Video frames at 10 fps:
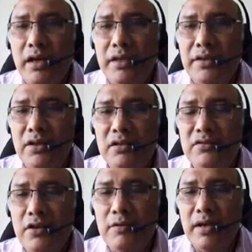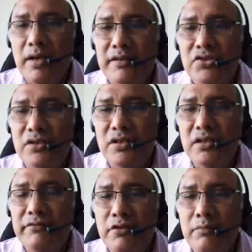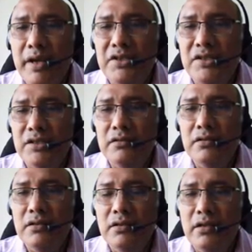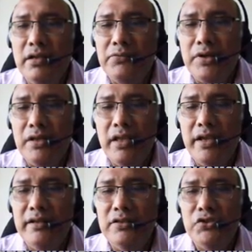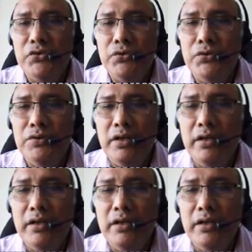there are some additional information related to